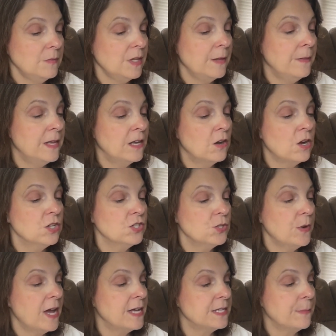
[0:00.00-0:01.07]
And then it
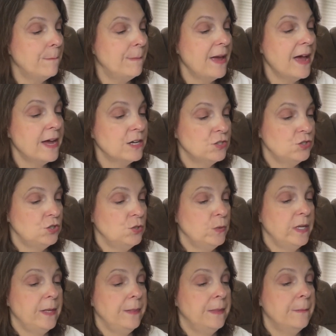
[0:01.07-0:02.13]
also has a back to
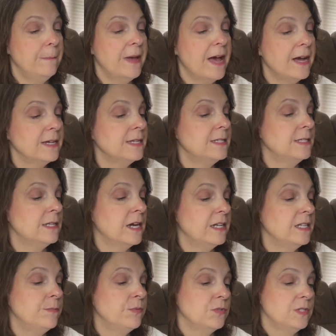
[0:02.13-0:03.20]
it, and the back is
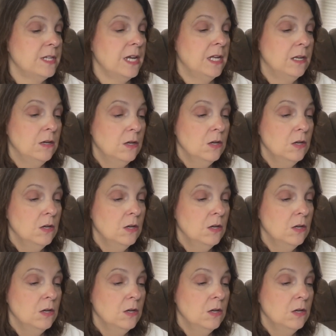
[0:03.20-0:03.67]
90%